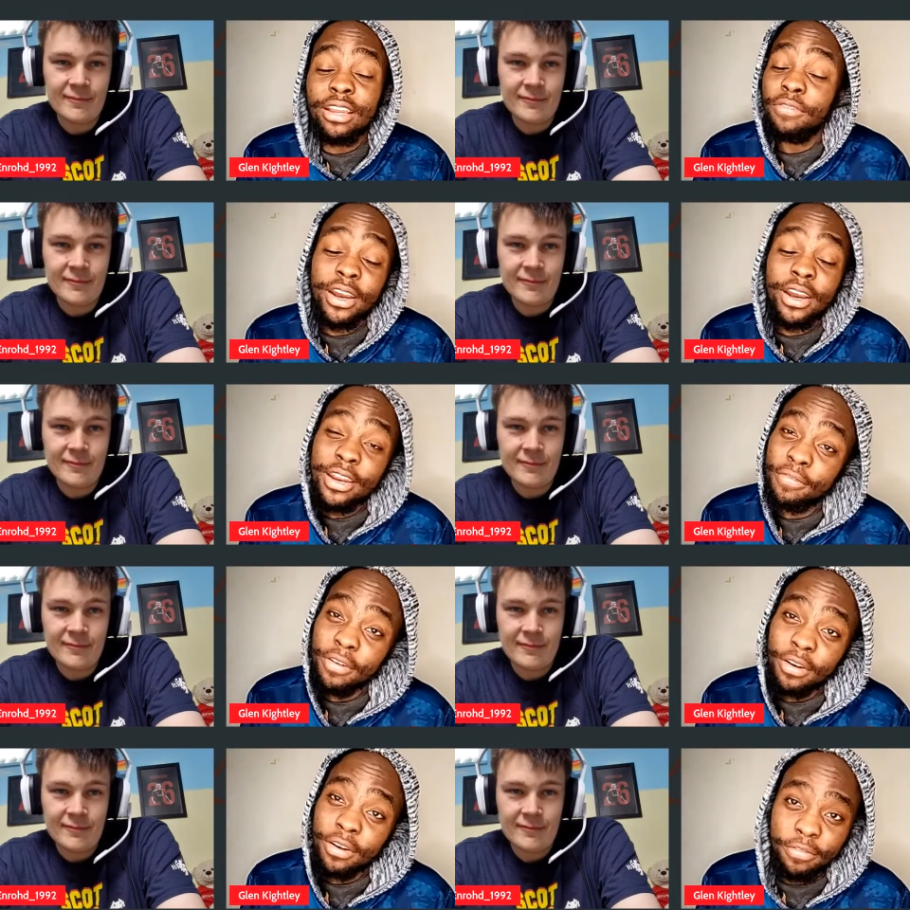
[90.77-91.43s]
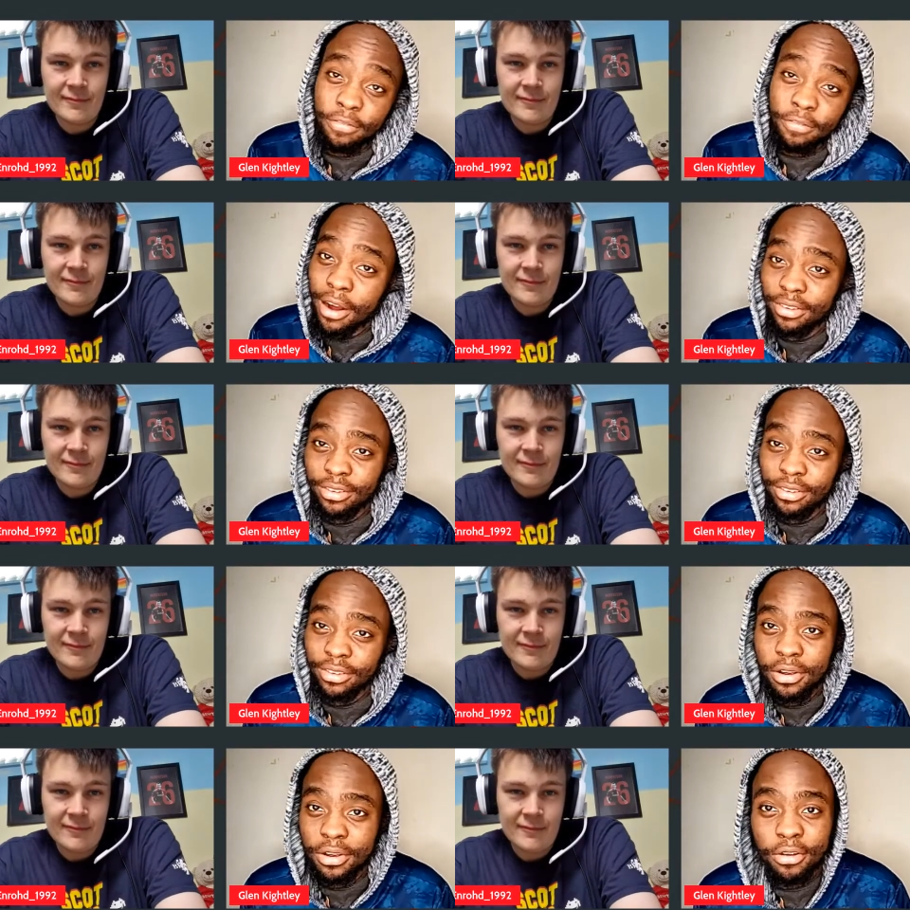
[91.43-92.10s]
Speaker 1: different for us
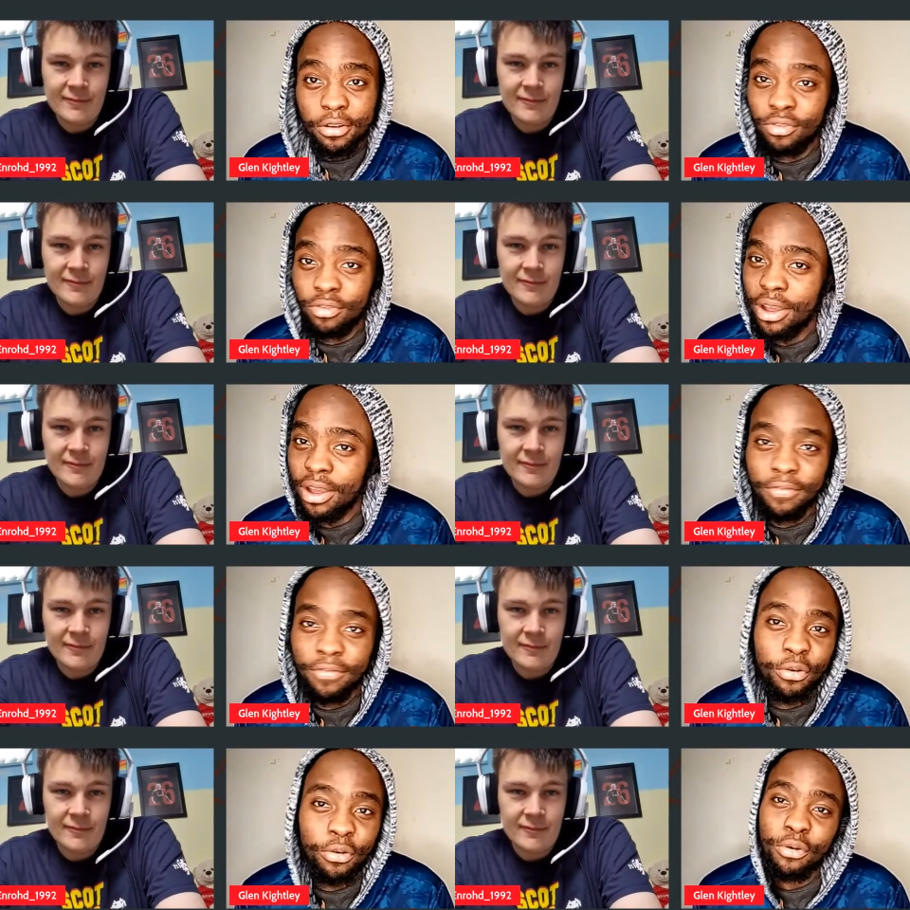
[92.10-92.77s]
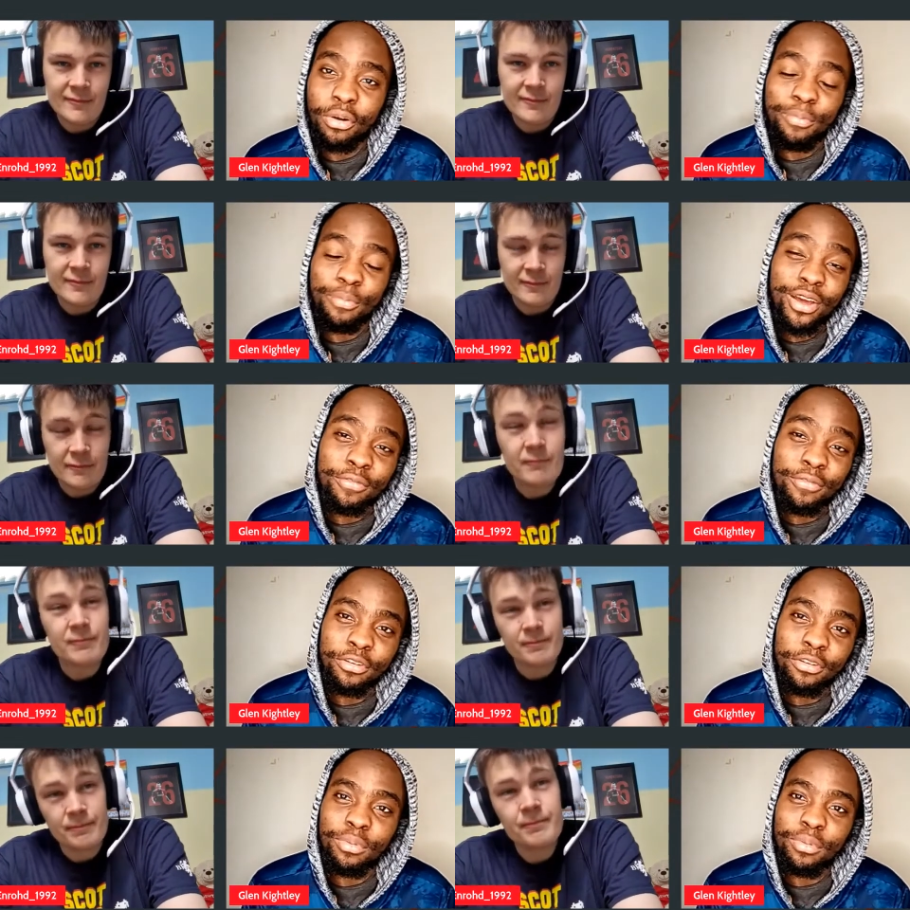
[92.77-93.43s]
because we have no European
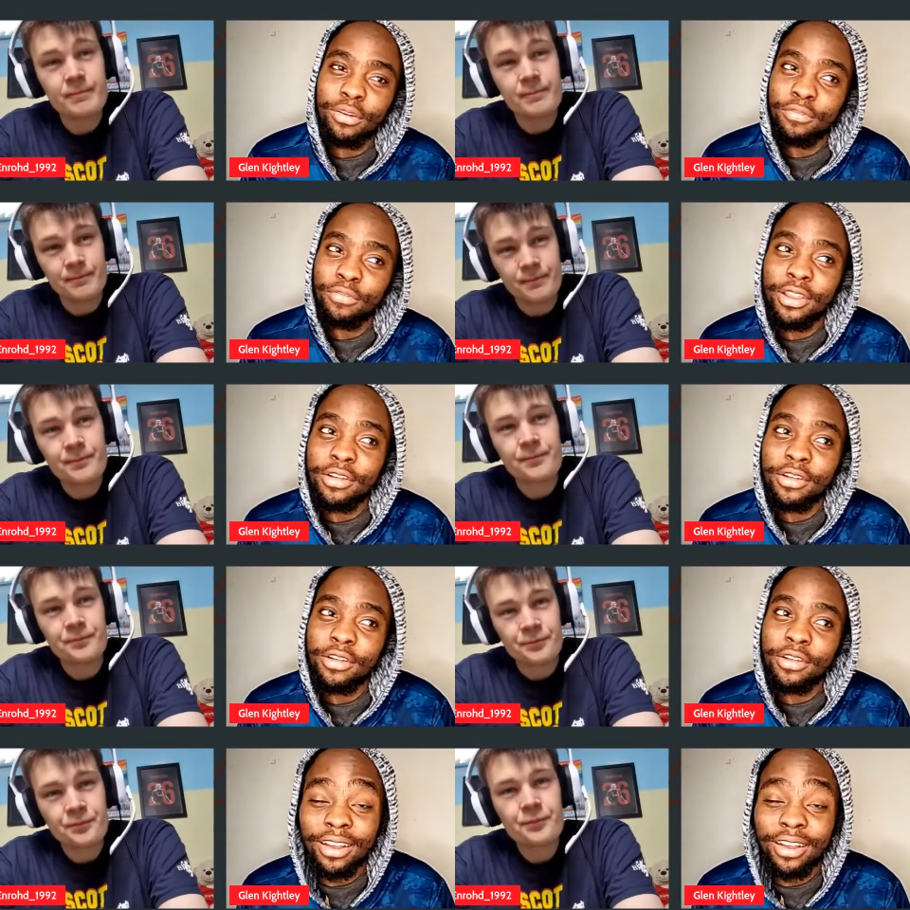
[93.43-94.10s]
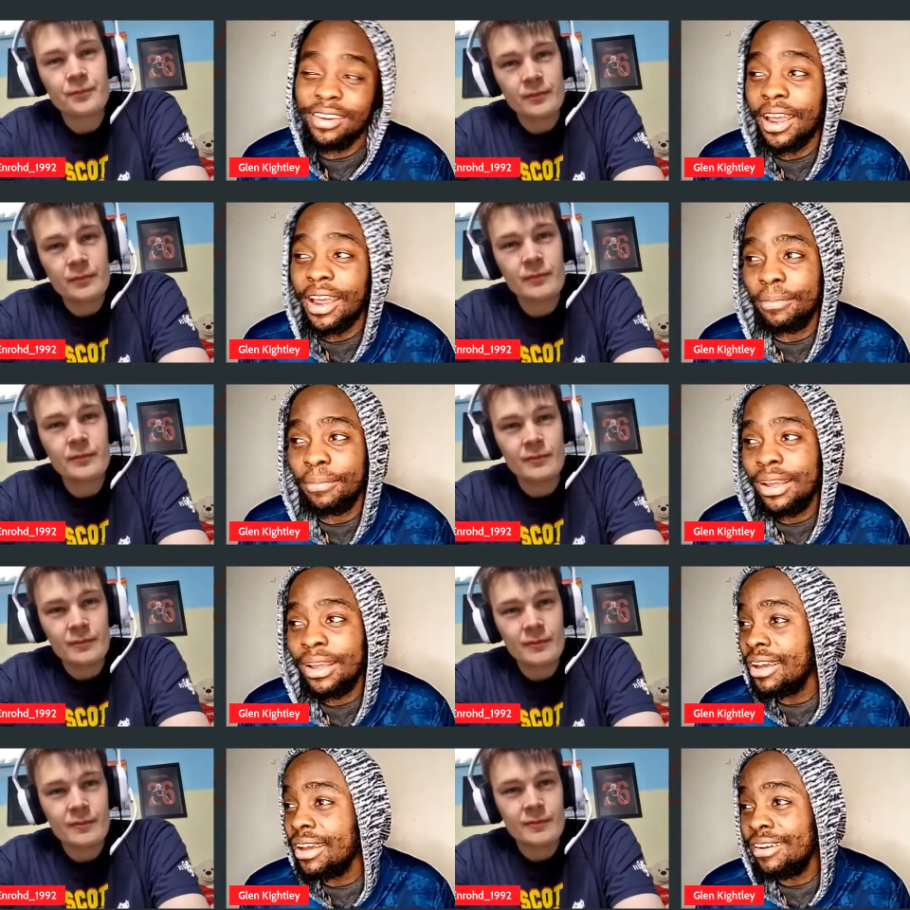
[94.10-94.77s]
football for the first time
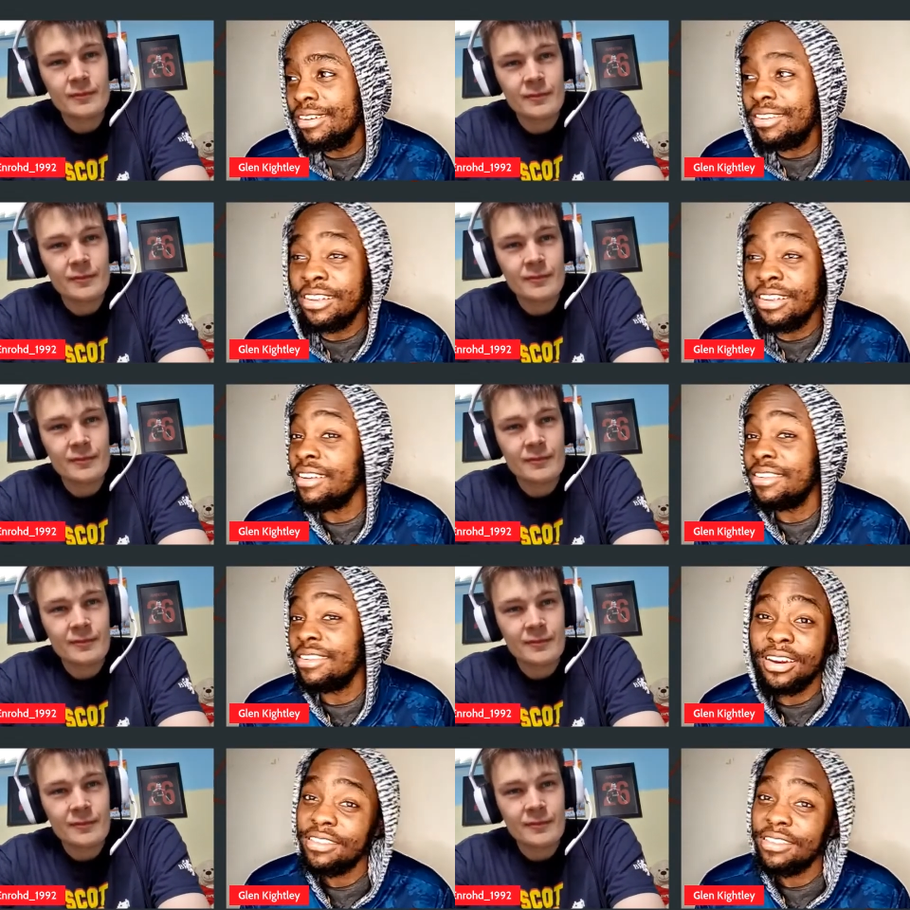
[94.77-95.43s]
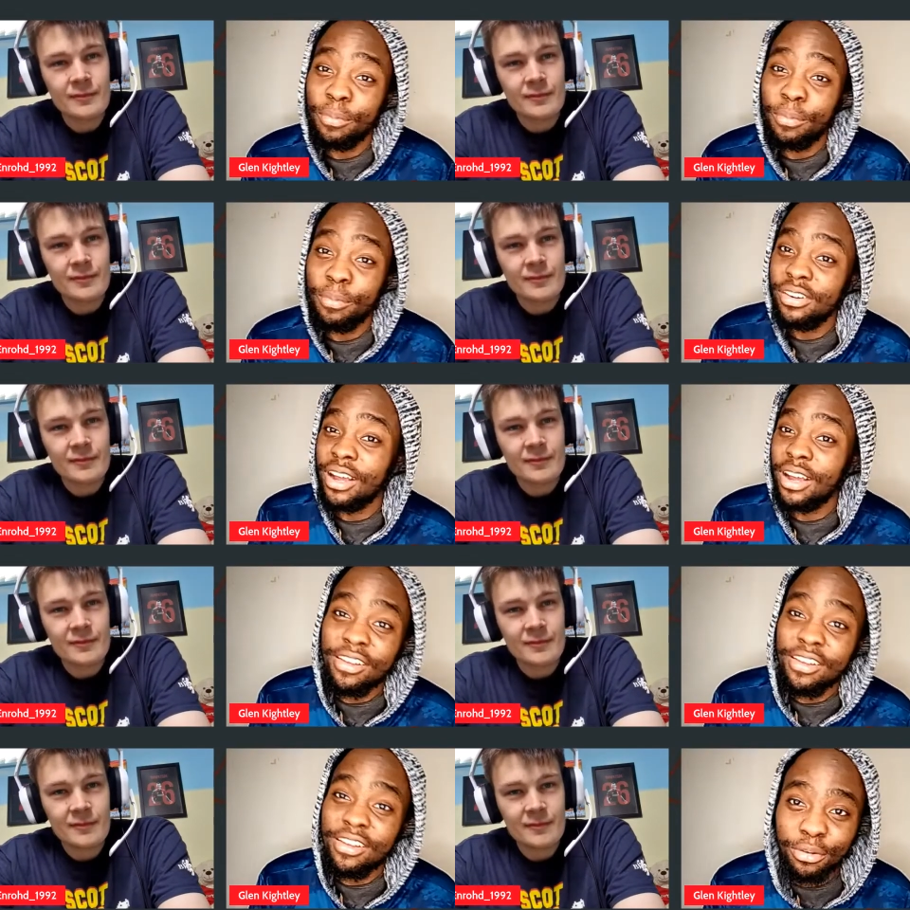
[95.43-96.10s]
since I started supporting
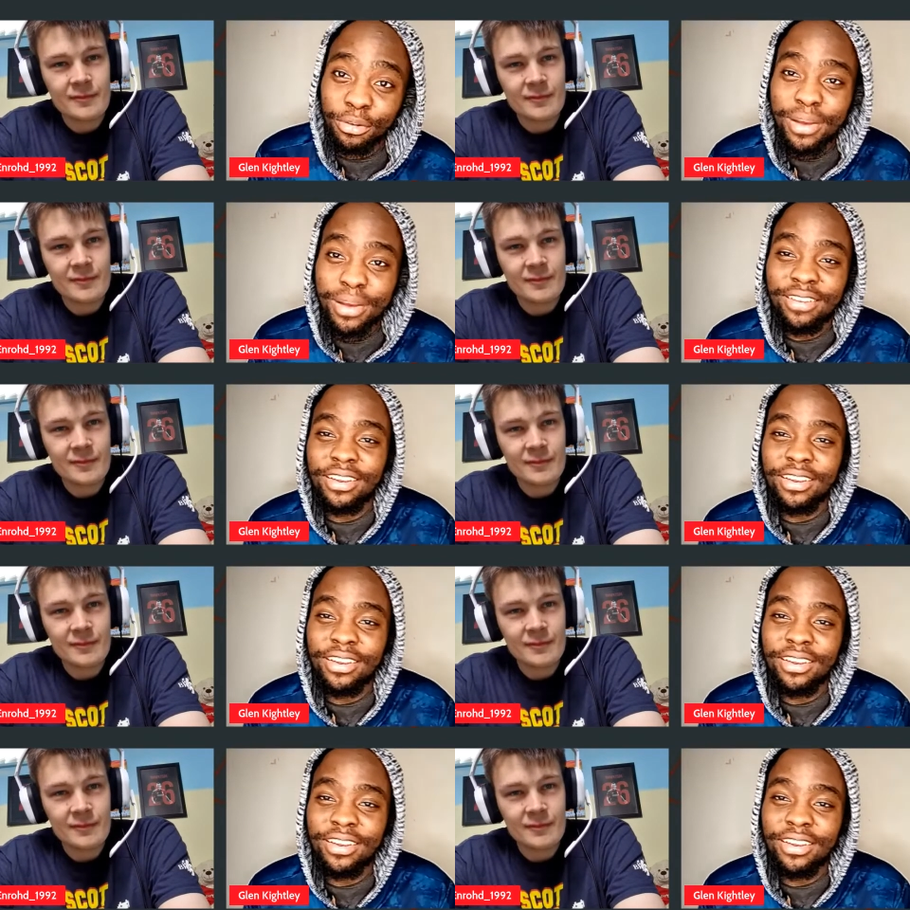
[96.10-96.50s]
Arsenal, basically.